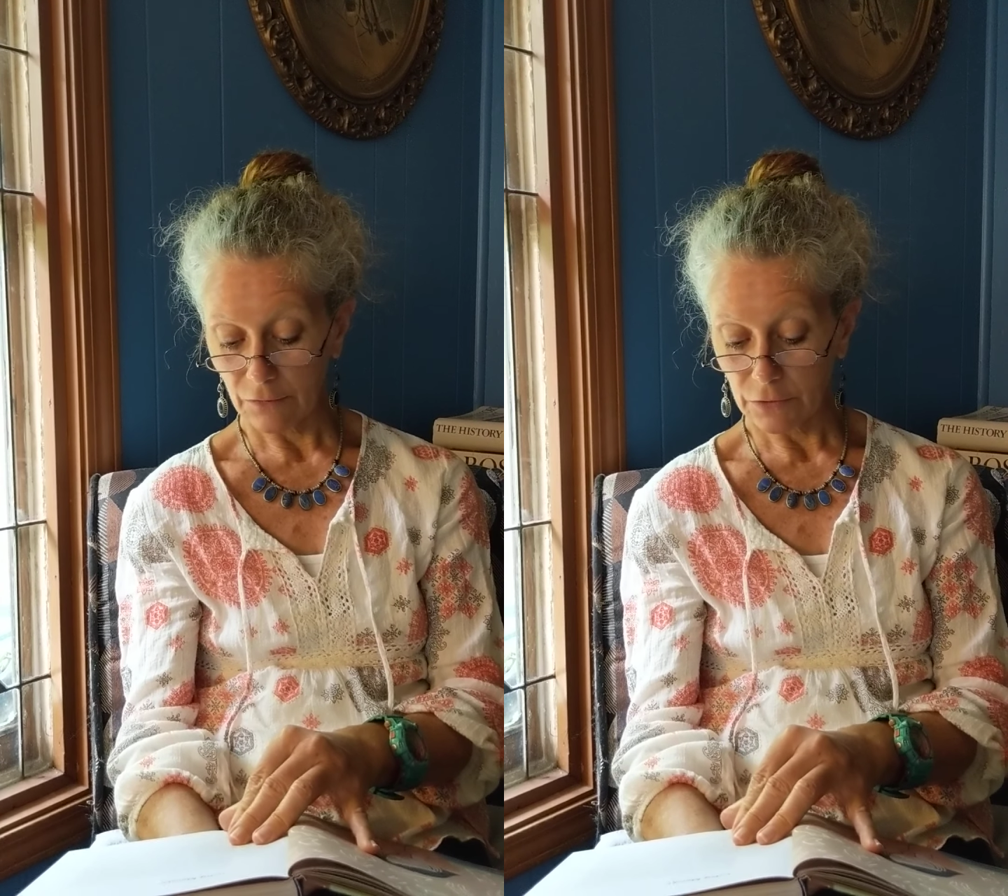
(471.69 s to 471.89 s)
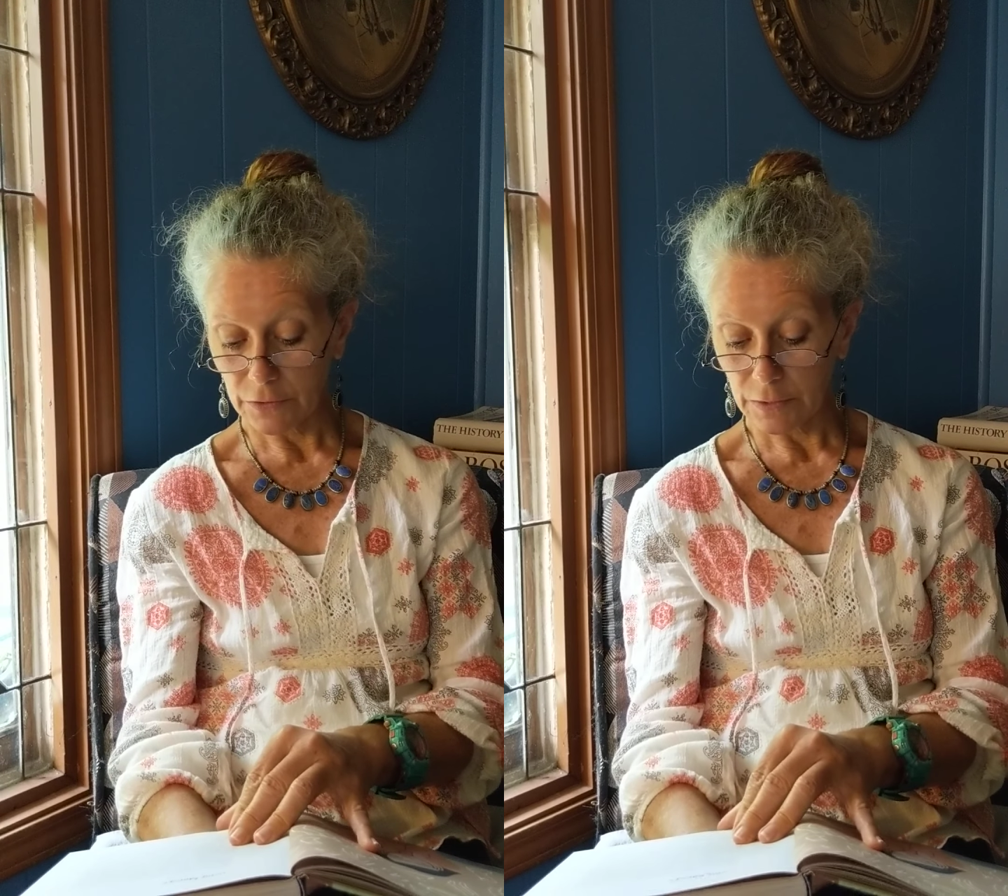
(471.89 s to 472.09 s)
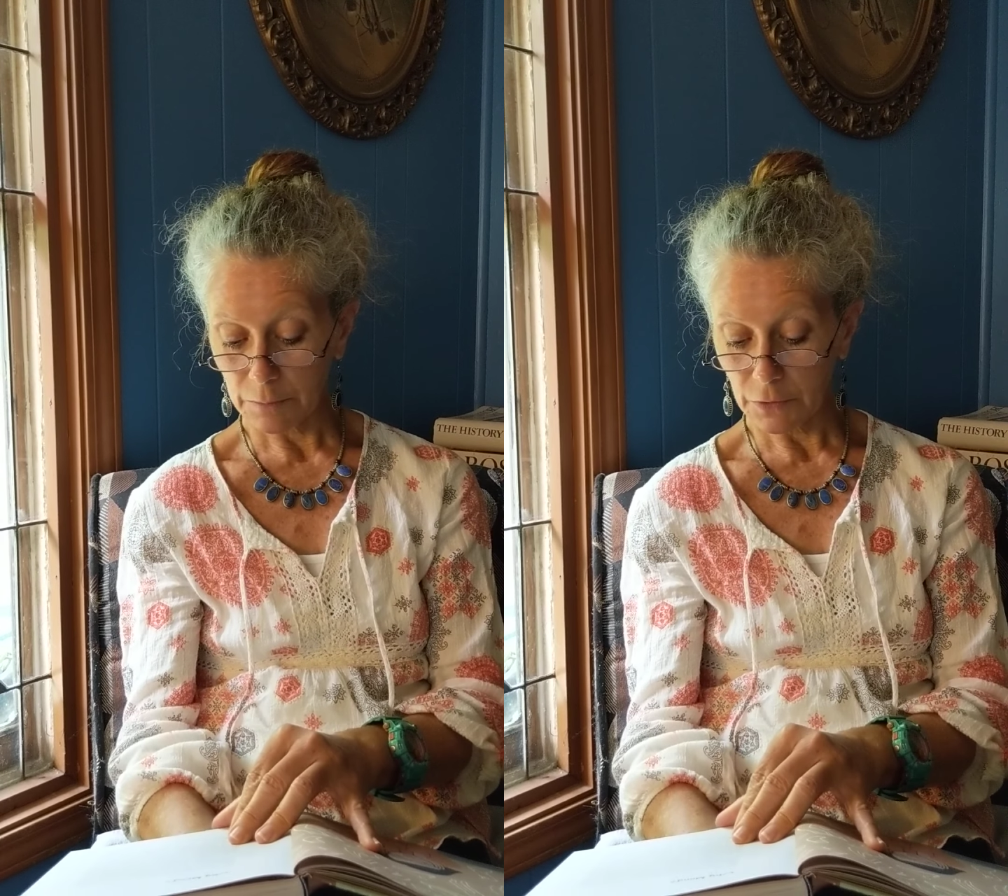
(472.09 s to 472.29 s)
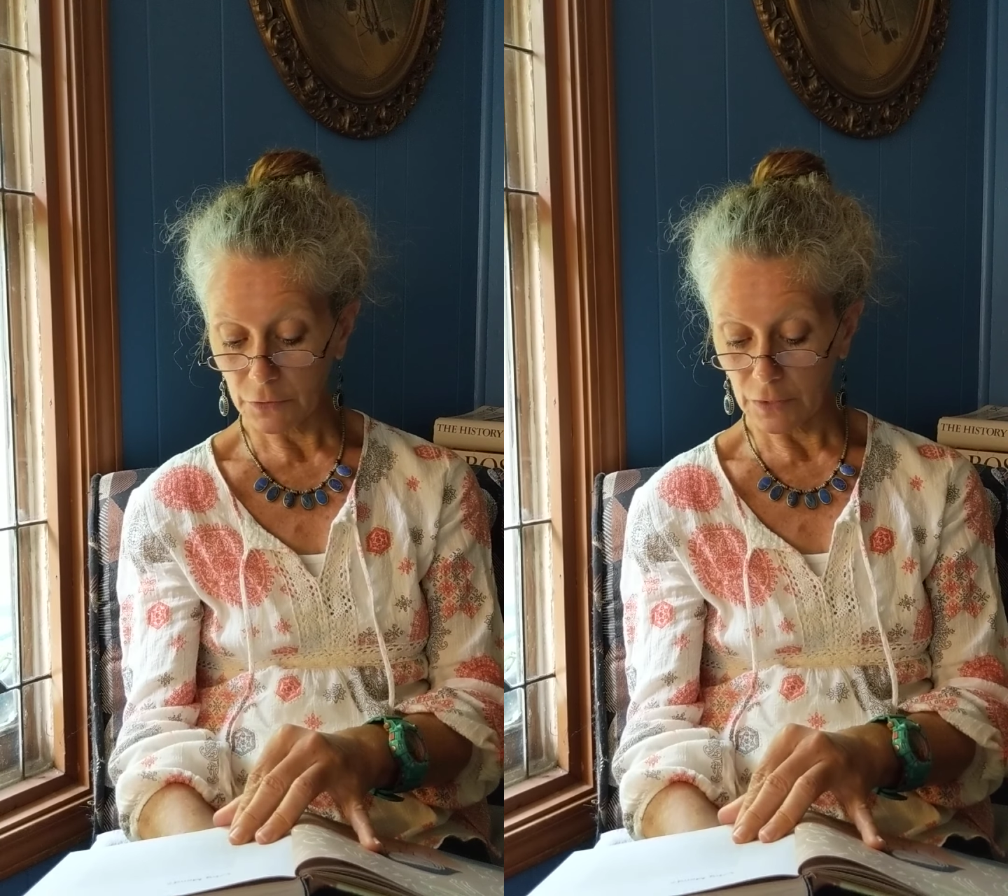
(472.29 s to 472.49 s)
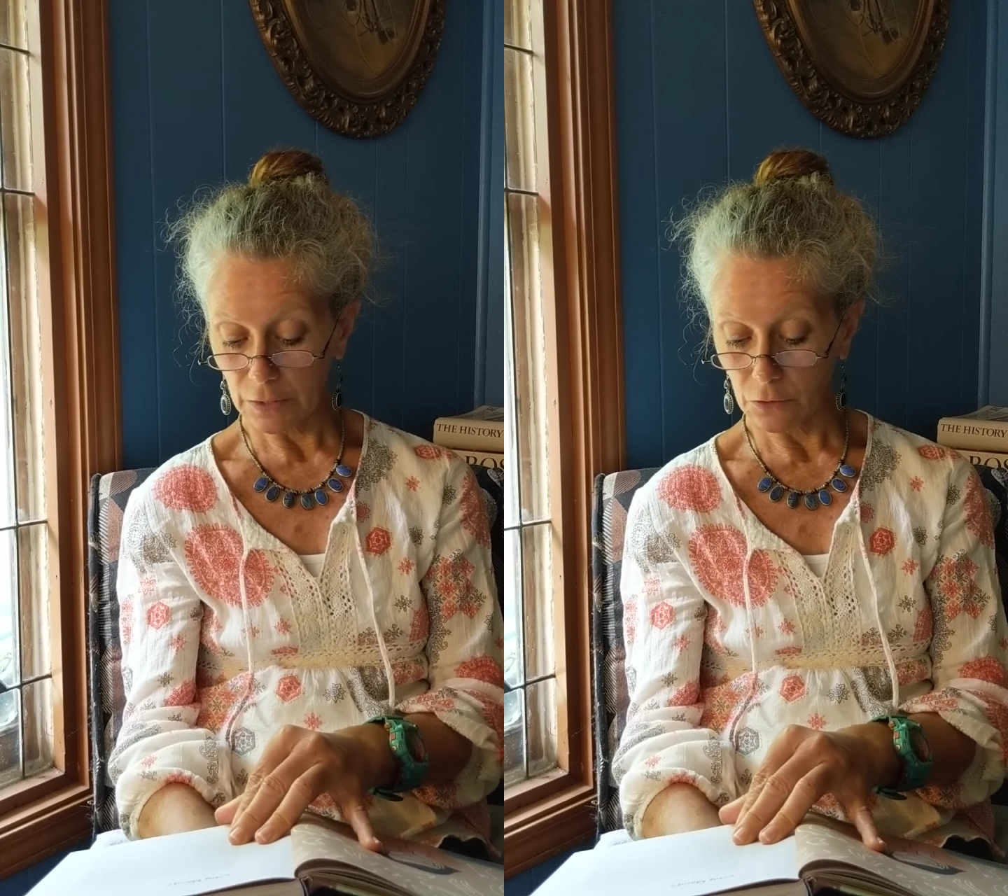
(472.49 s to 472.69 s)
have a deep
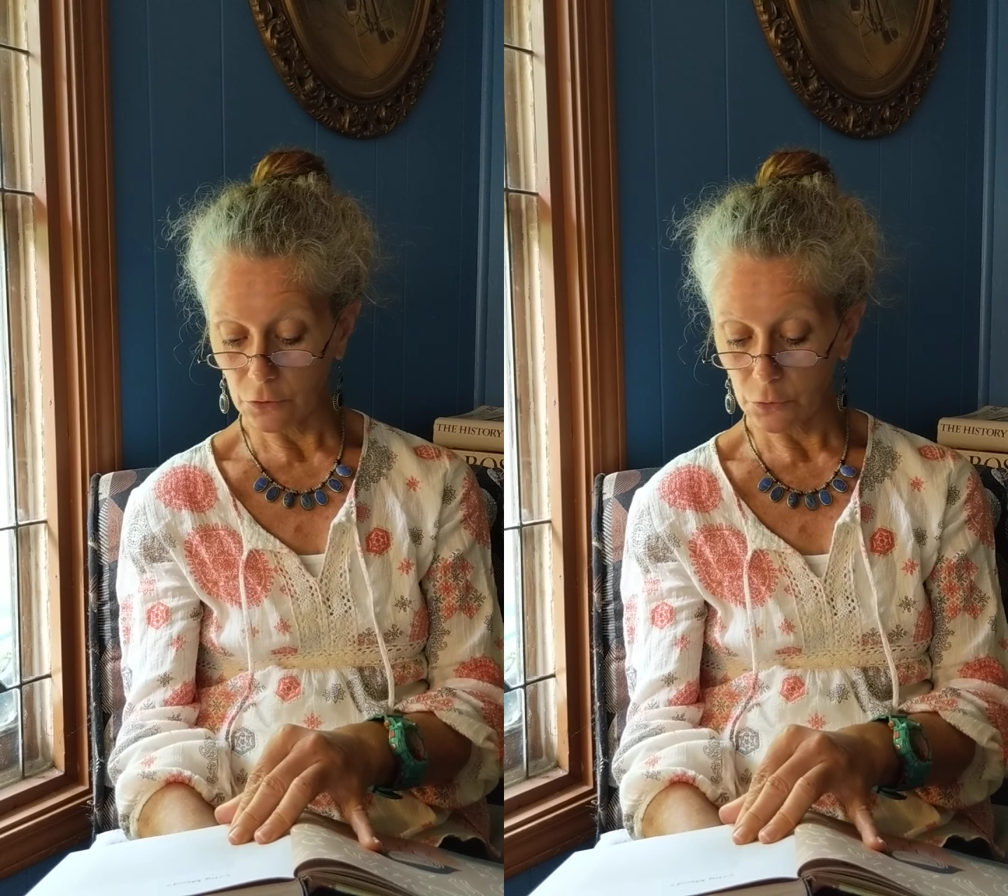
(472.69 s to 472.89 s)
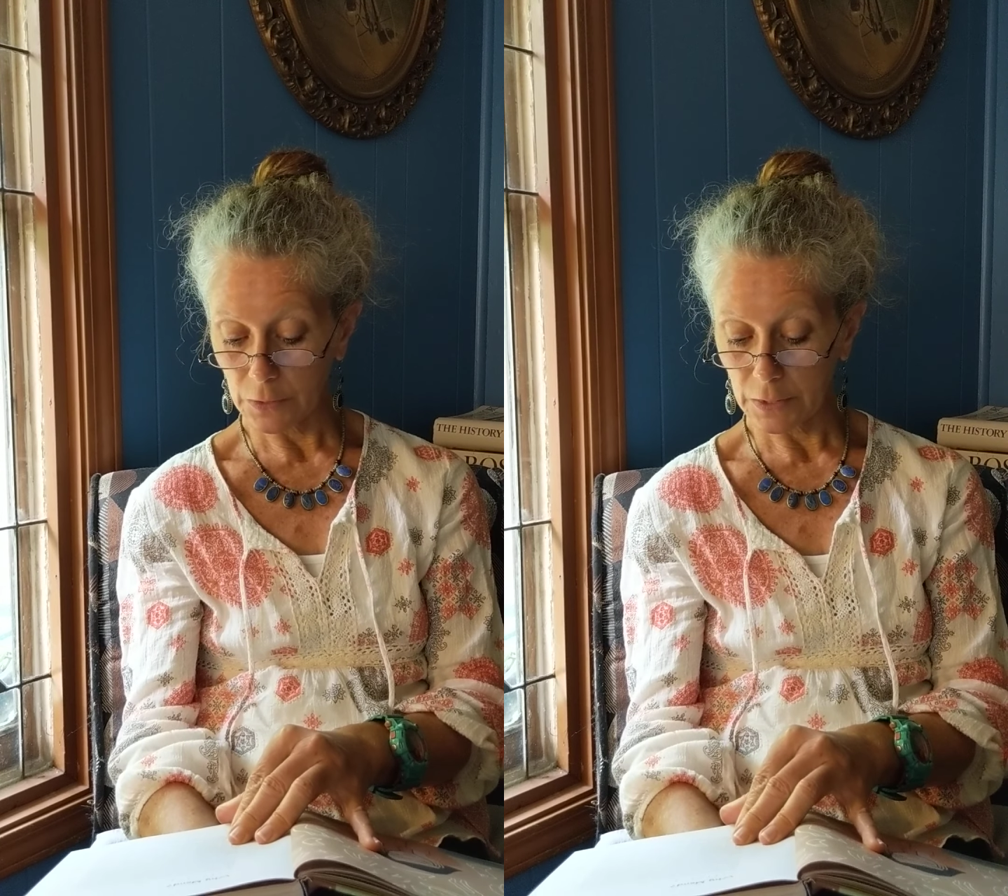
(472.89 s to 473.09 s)
desire to